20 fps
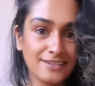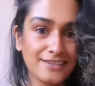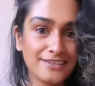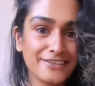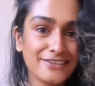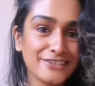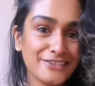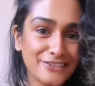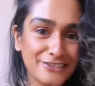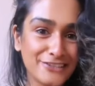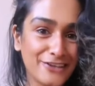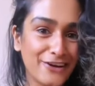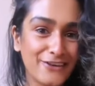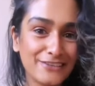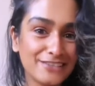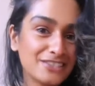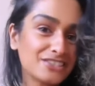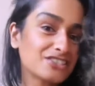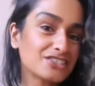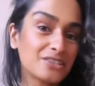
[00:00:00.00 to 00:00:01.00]
You know, and
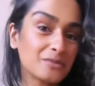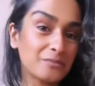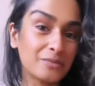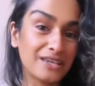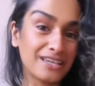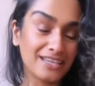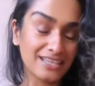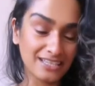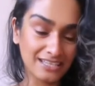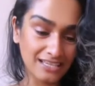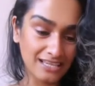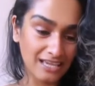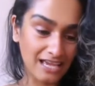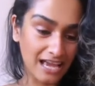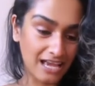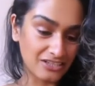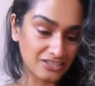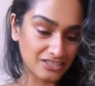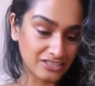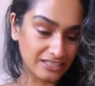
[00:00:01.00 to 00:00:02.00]
it shouldn't be,
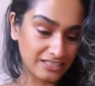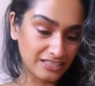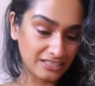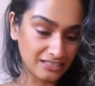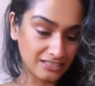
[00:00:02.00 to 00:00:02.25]
actually.